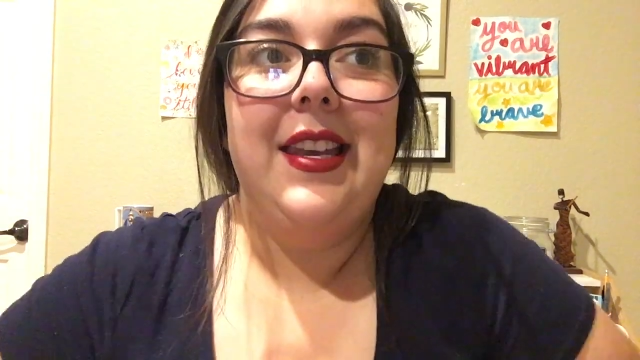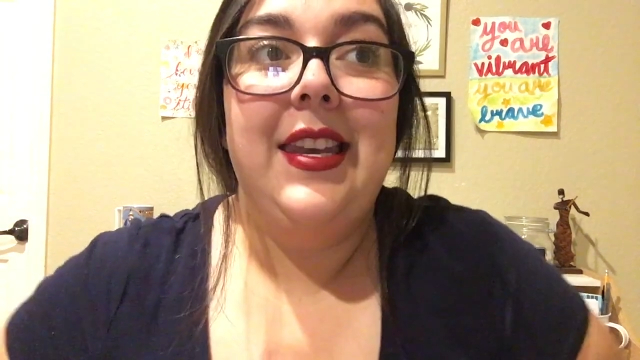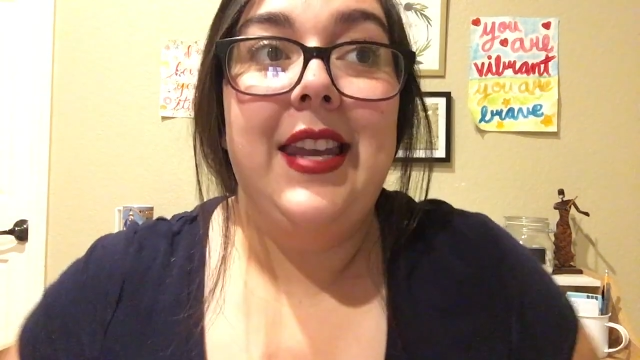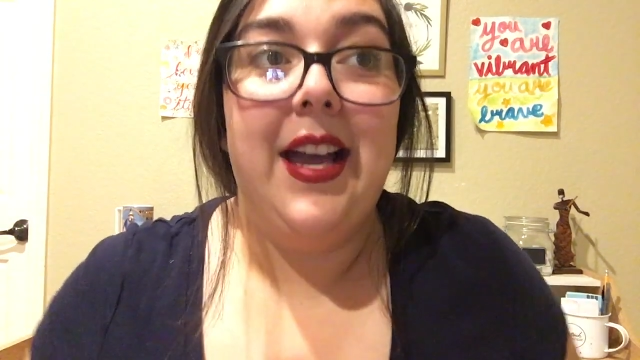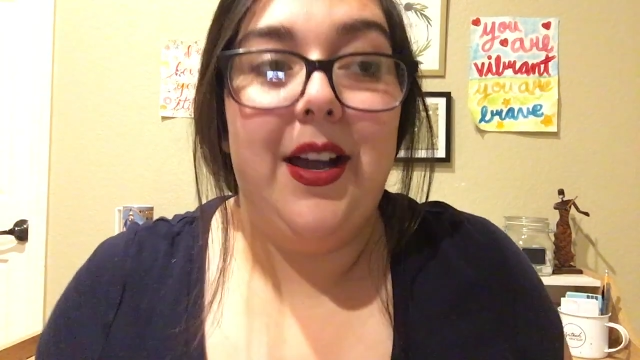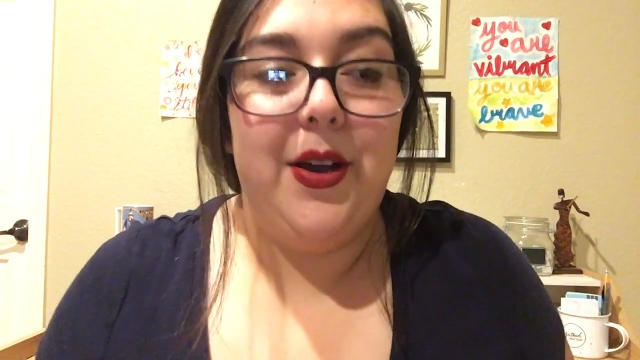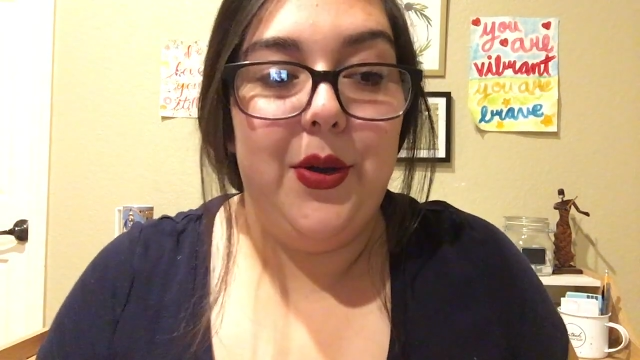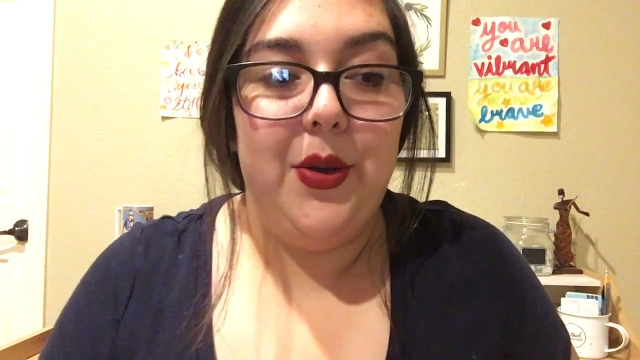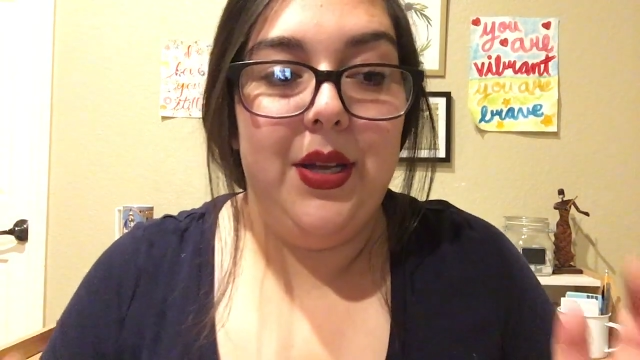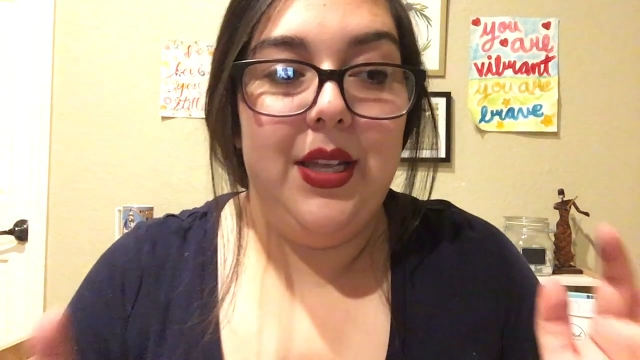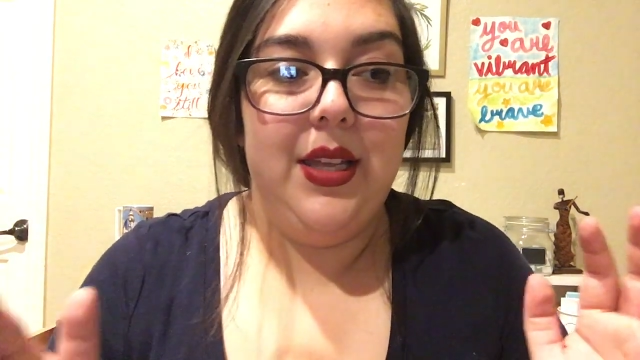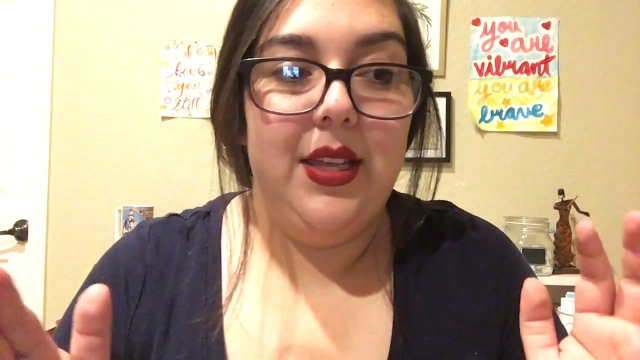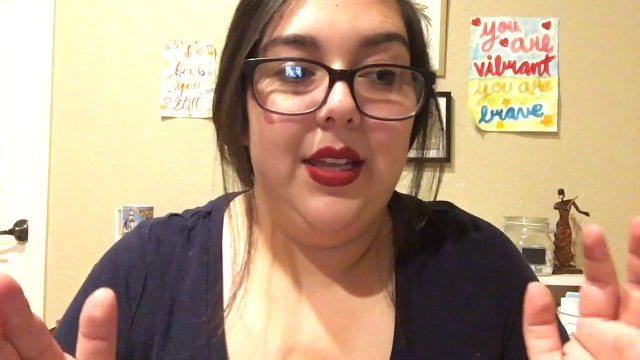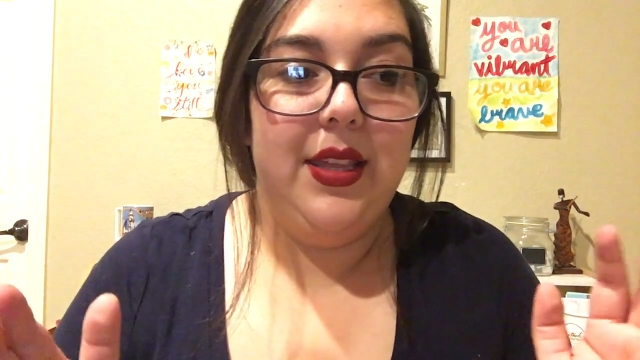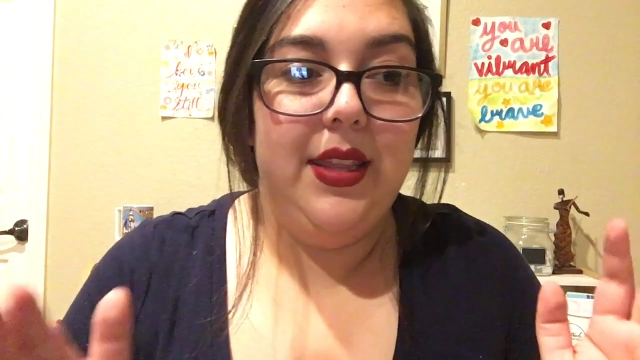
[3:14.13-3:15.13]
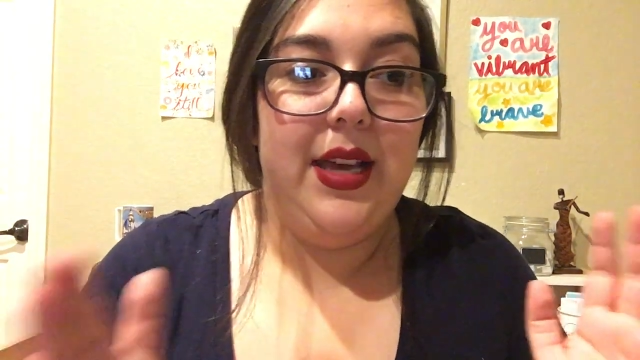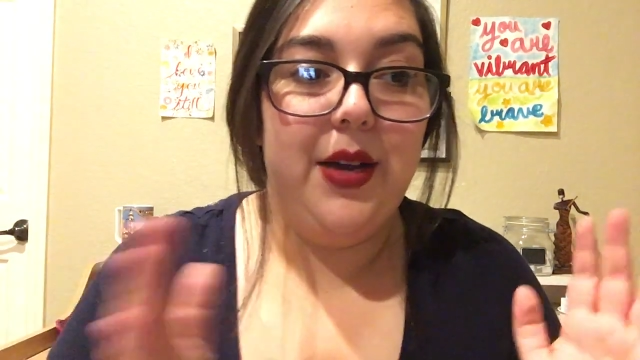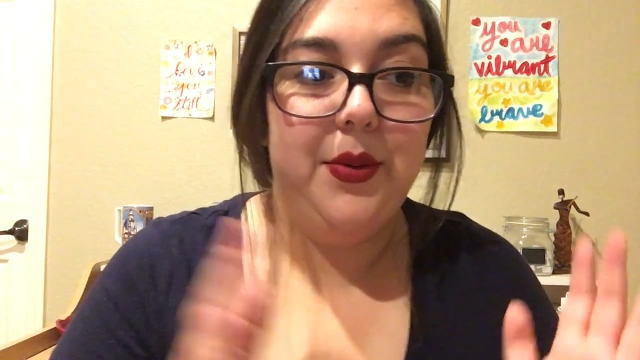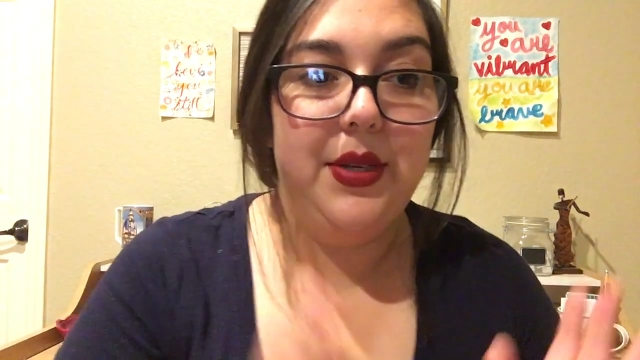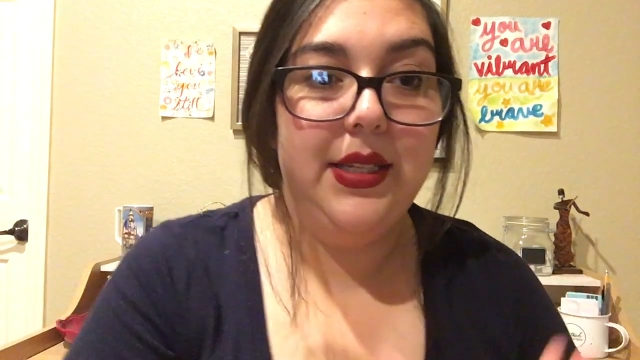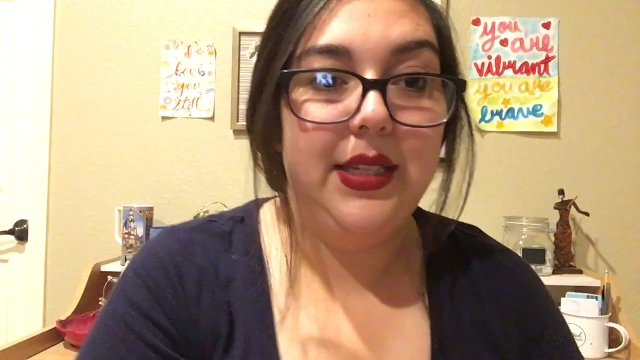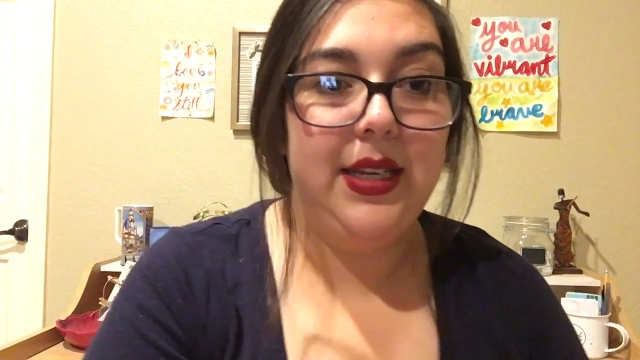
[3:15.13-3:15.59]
Now, that was